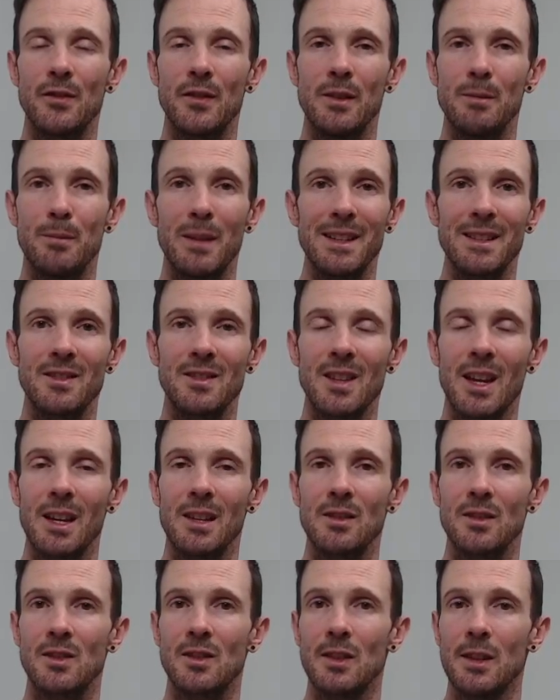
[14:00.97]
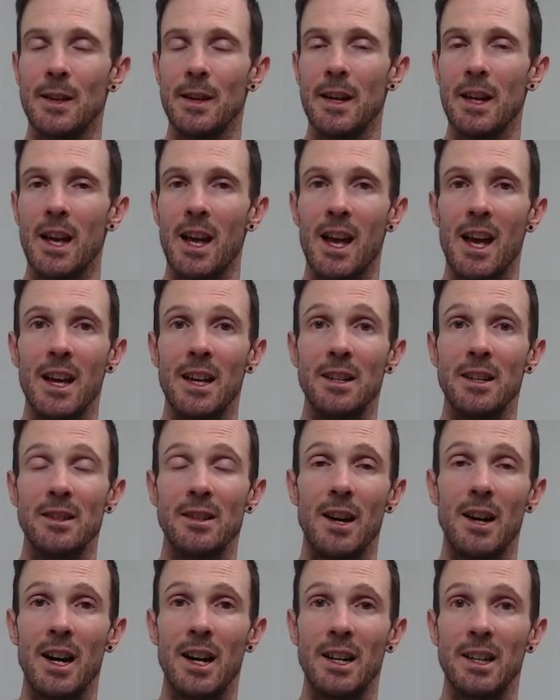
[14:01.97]
it made sense, and
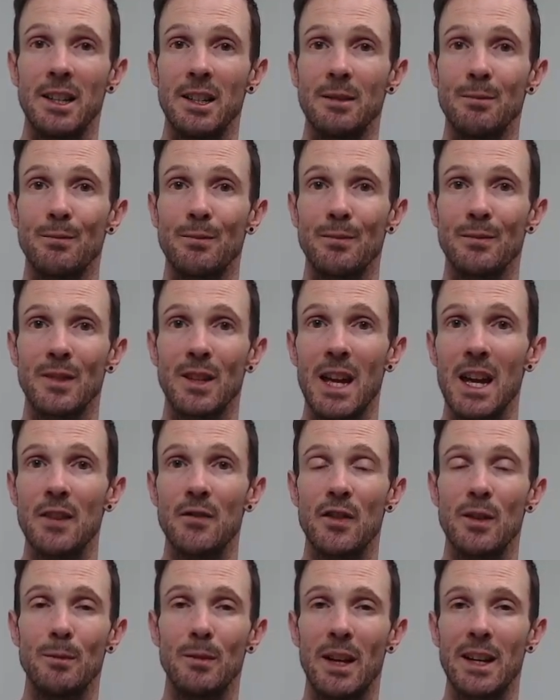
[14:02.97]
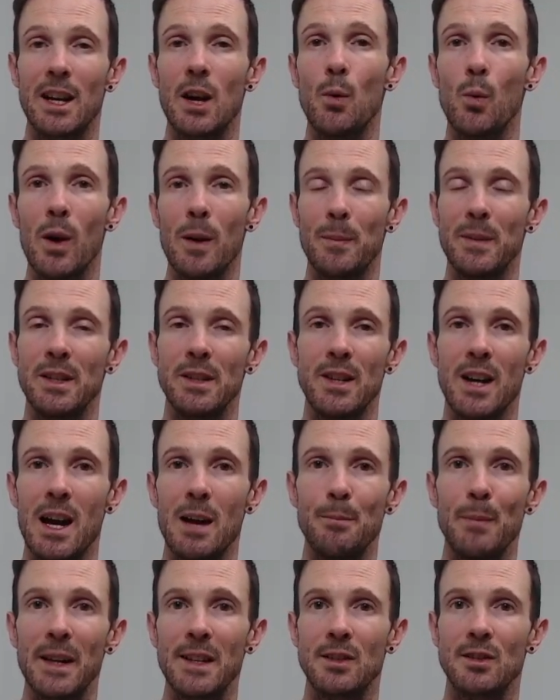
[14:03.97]
I gave them like a weapon die
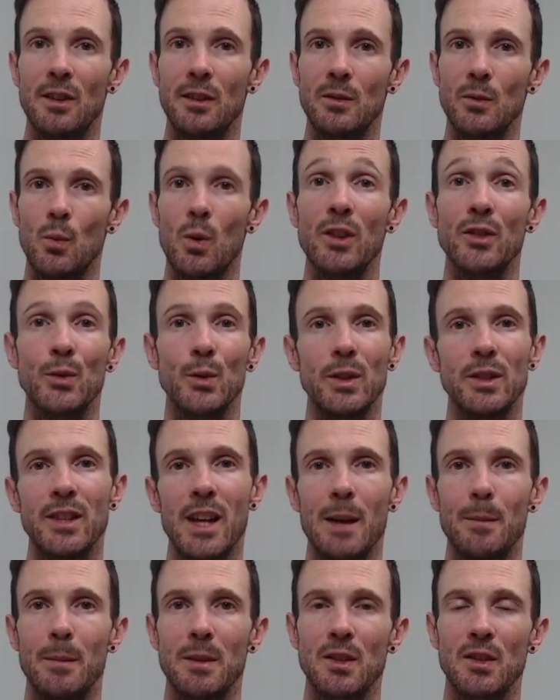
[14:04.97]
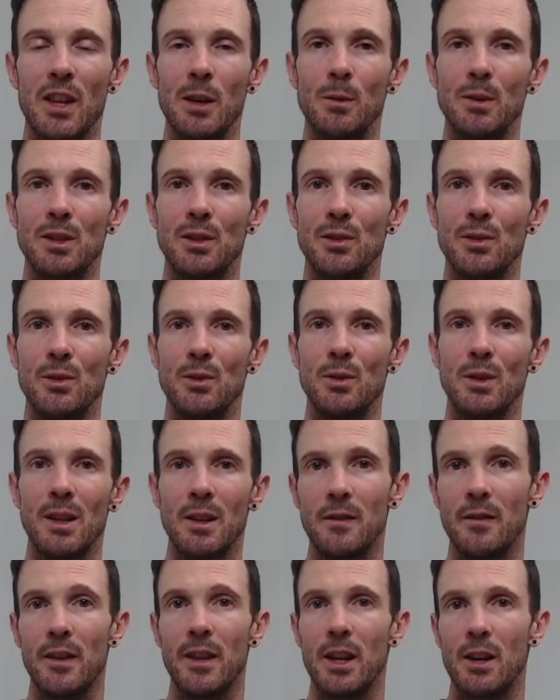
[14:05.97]
based on what sort of damage they would do
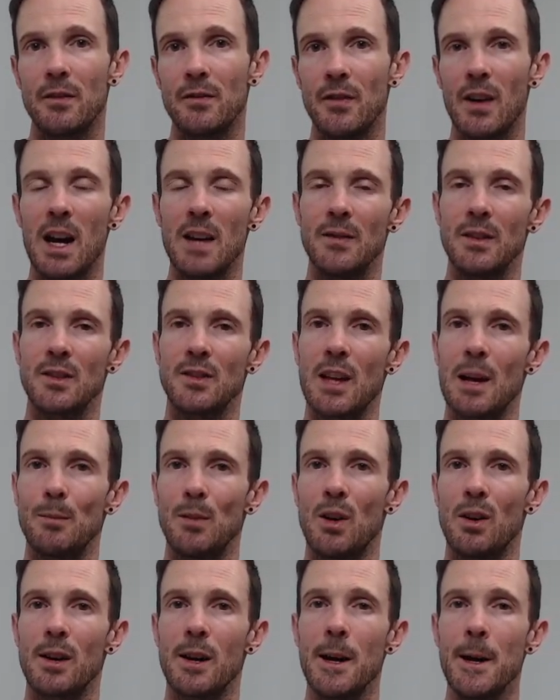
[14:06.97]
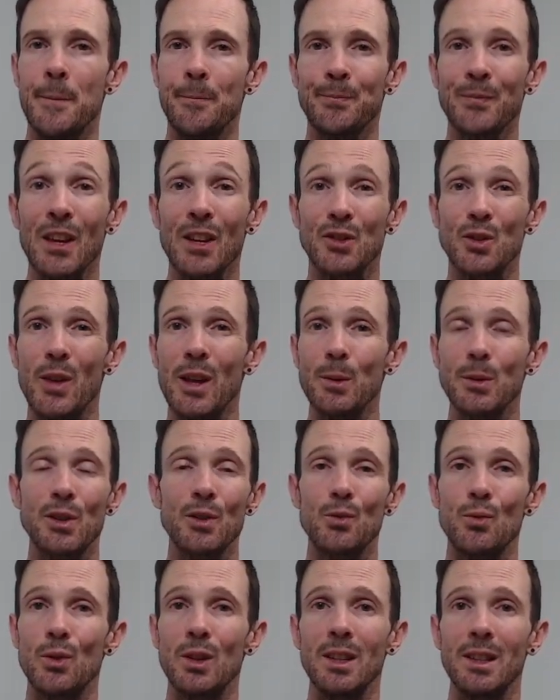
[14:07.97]
in their 5e stat block. So that was a
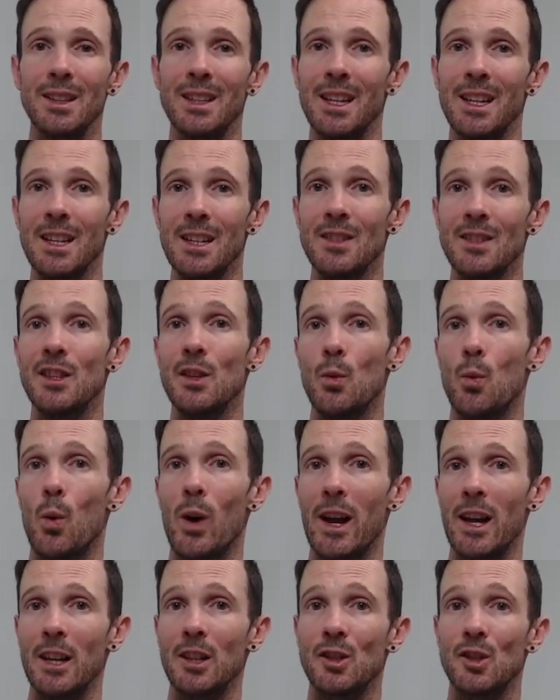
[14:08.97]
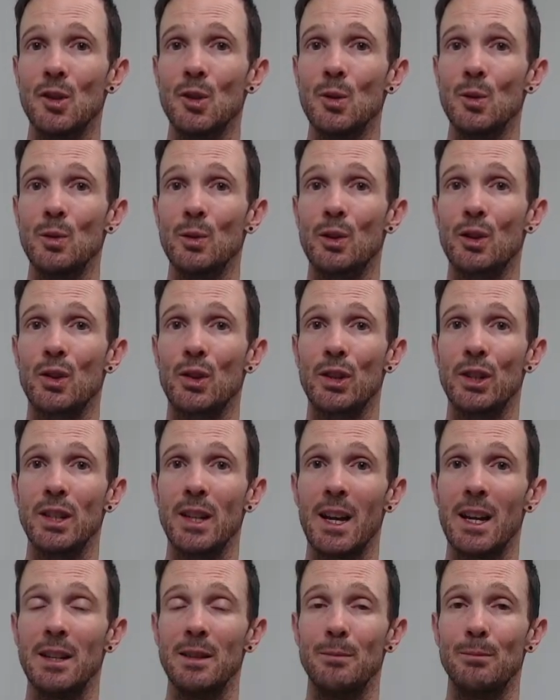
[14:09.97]
really easy way to
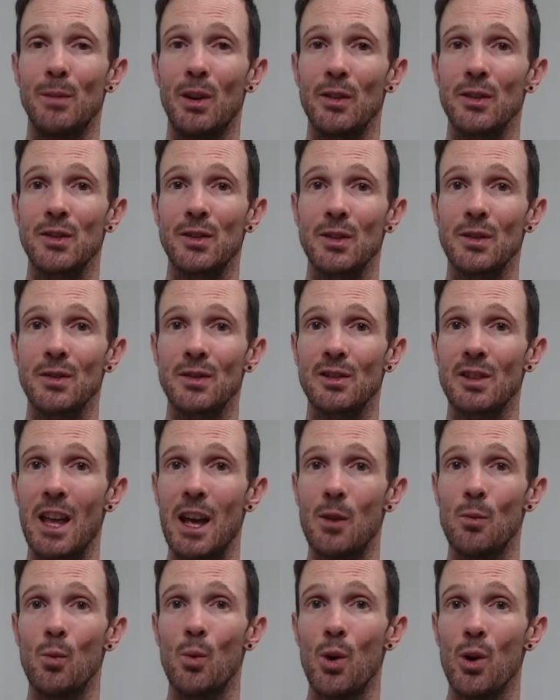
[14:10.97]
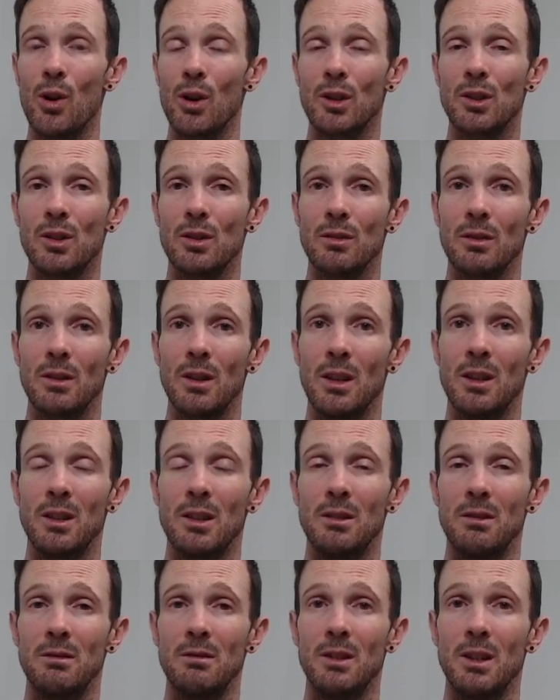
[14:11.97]
create monsters that worked
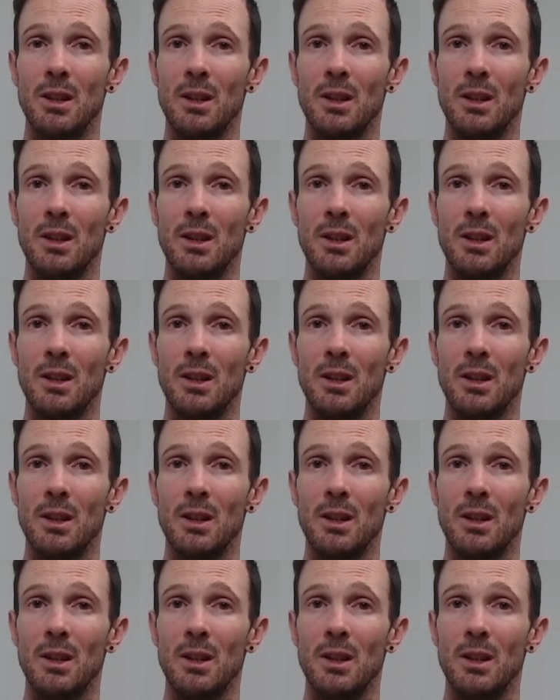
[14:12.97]
in